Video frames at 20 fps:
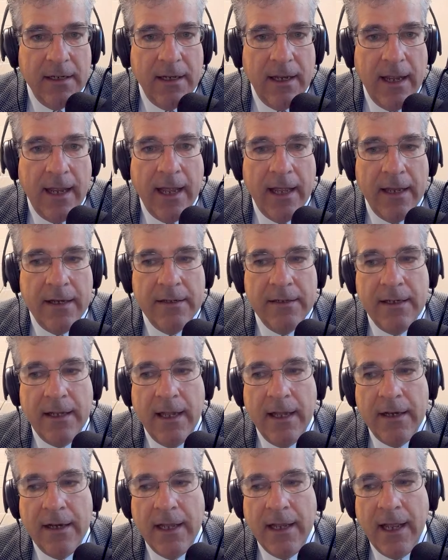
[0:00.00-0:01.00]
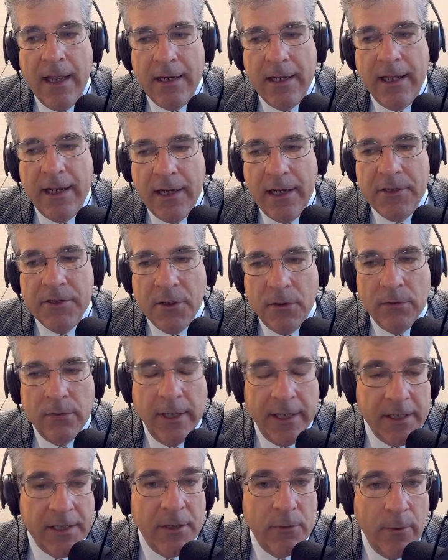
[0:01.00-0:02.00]
Yeah. And I don't
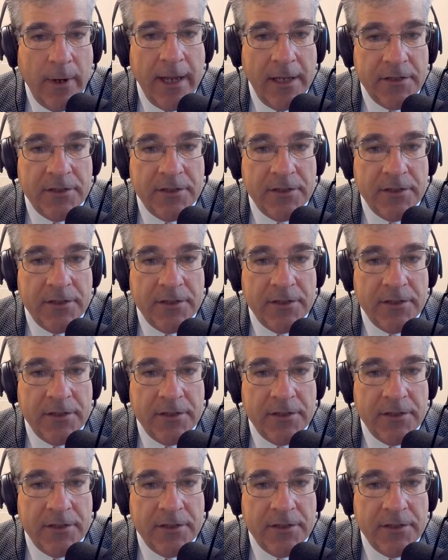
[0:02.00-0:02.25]
like the way